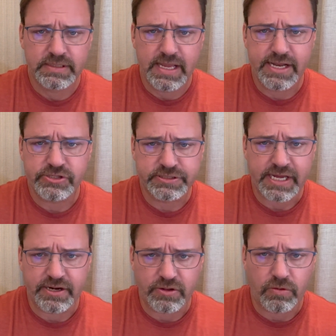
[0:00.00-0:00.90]
and just
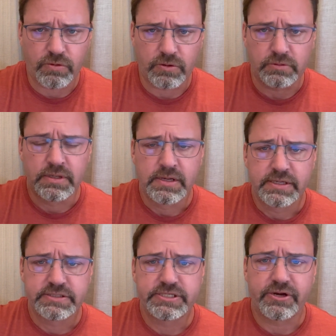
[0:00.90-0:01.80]
kind of the whole
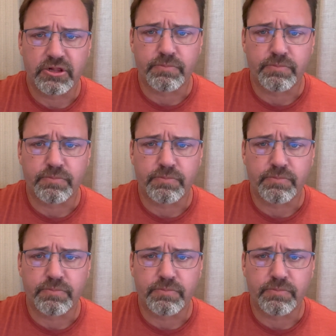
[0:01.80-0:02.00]
cellular